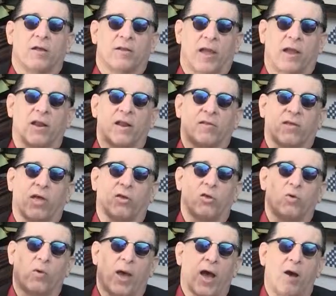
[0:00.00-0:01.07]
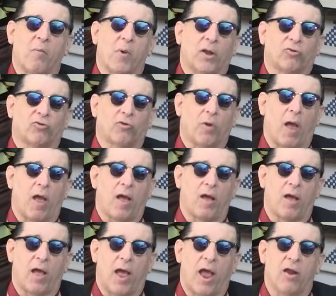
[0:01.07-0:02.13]
they're going to tell you how much
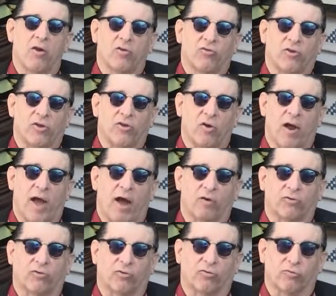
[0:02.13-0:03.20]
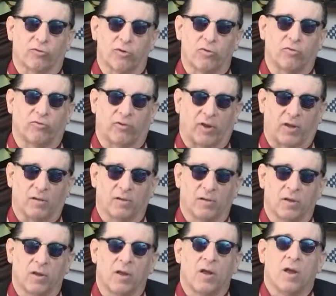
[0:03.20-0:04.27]
energy your house is losing.
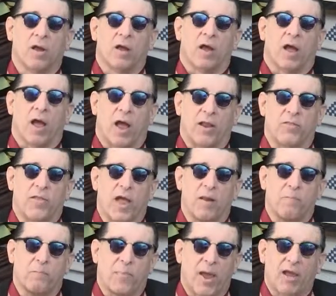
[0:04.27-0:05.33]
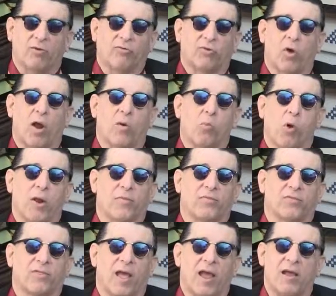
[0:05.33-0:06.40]
And then, based on what
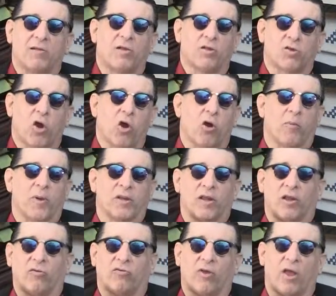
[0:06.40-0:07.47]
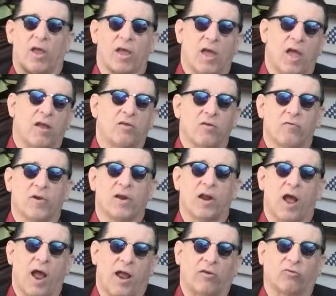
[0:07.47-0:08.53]
they determine, these ignorant
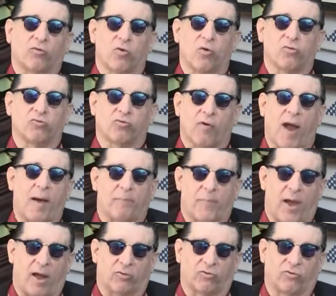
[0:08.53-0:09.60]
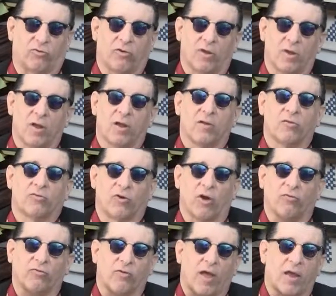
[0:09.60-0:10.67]
high school dropouts,
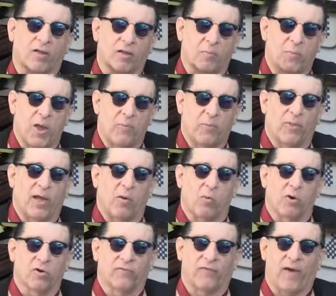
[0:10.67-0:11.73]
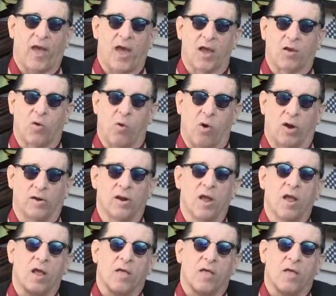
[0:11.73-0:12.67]
just like the people that work for Acorn,